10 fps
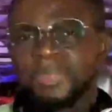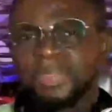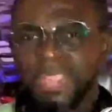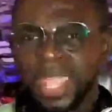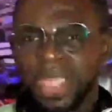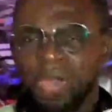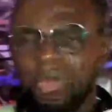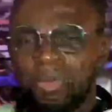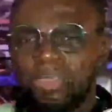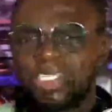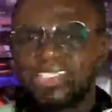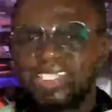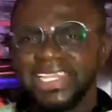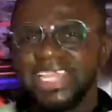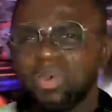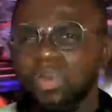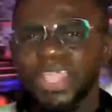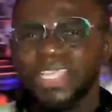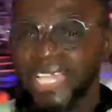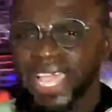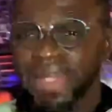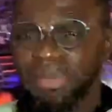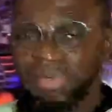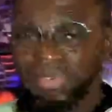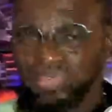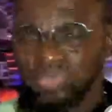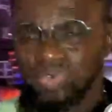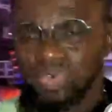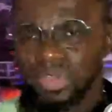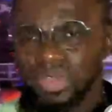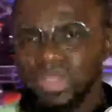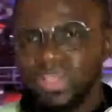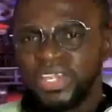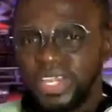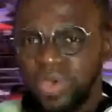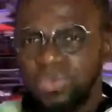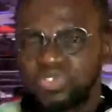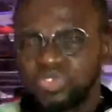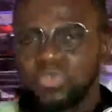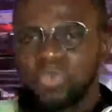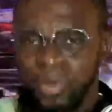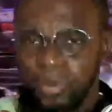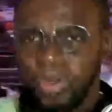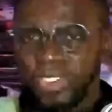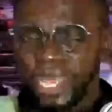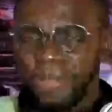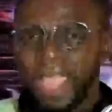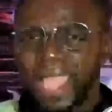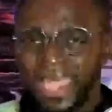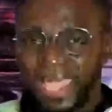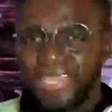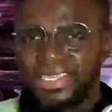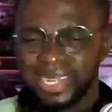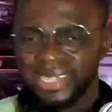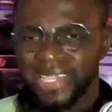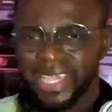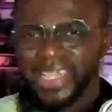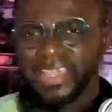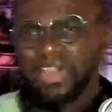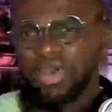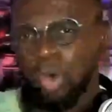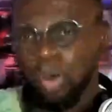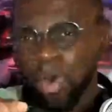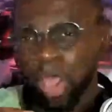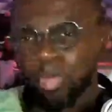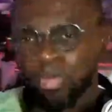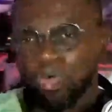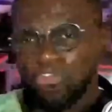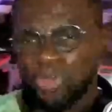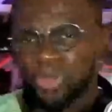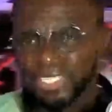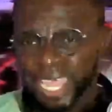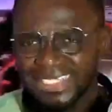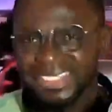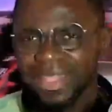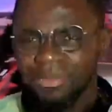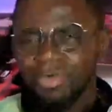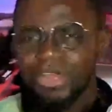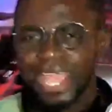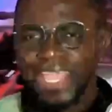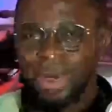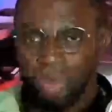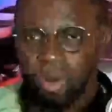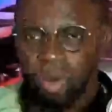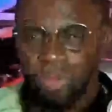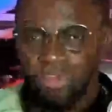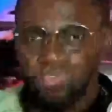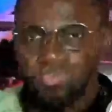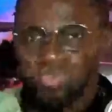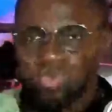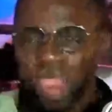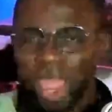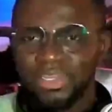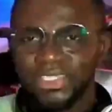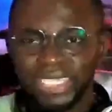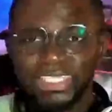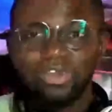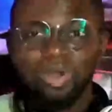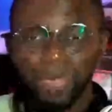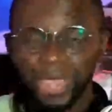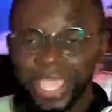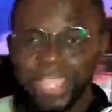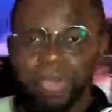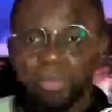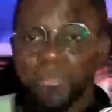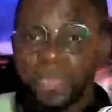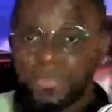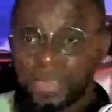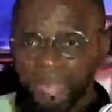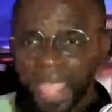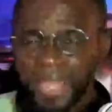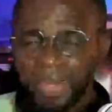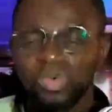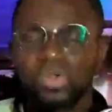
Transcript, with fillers: na obebusa se de na oye ntia ye boni tuo news no reporter ba ye kire se omo ano mo fie o sa time won na ye koboni tuo no kura no dede na omo ye omo piepie ba ye no